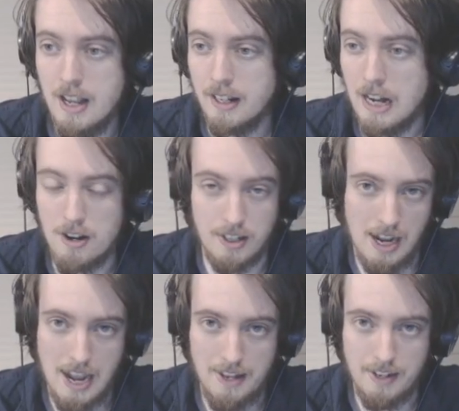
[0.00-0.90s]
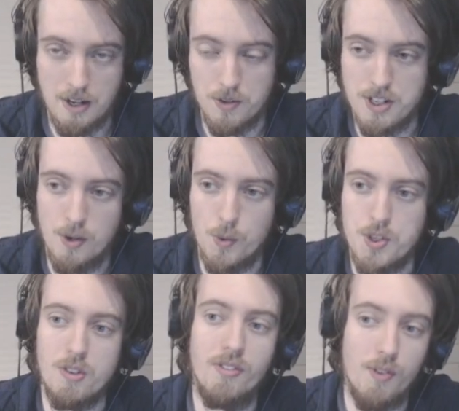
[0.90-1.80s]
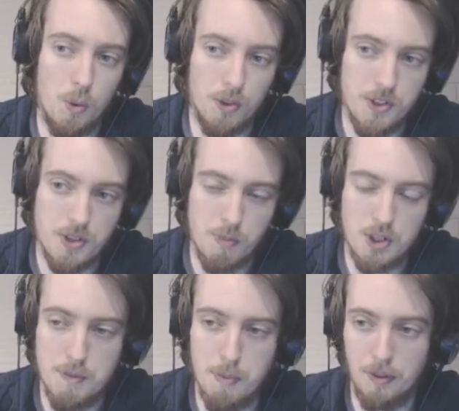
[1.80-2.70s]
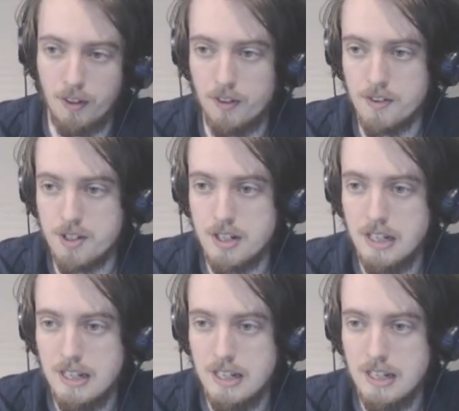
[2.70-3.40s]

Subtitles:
character handouts, and also folders in which to put those.